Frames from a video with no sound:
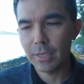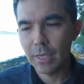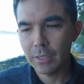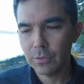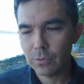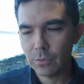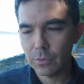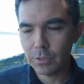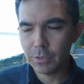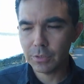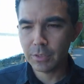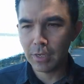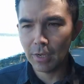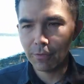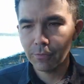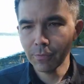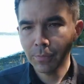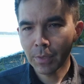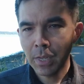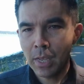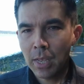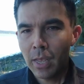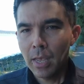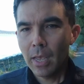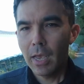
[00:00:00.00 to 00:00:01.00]
that sort of stuff.
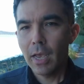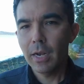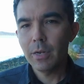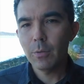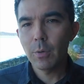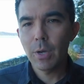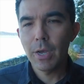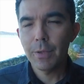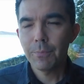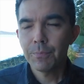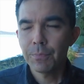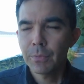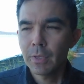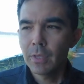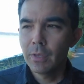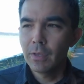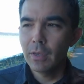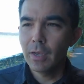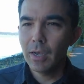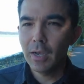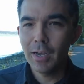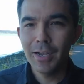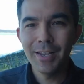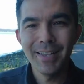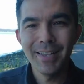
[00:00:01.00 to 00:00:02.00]
Anyway, uh,